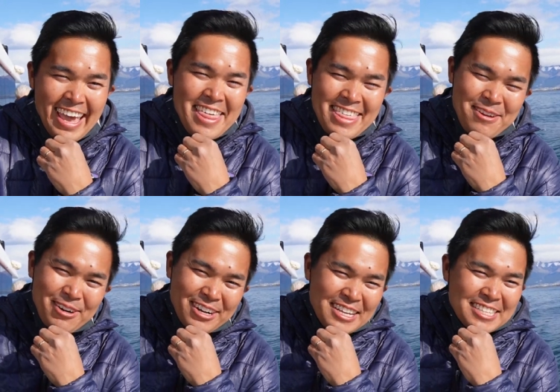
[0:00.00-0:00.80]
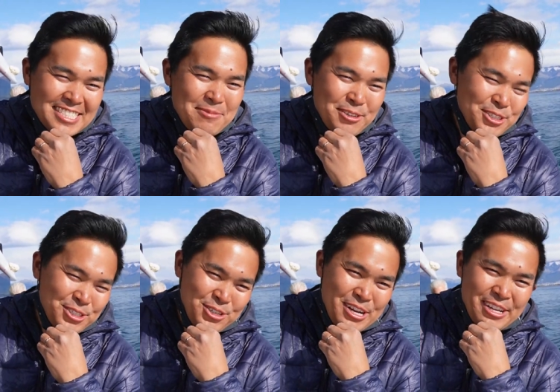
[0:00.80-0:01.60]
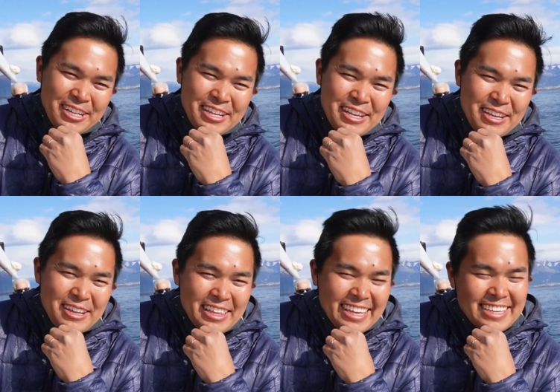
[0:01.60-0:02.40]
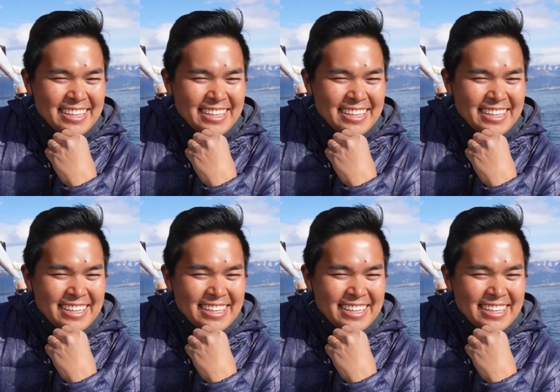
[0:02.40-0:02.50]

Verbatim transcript: And they were, some were just trying to like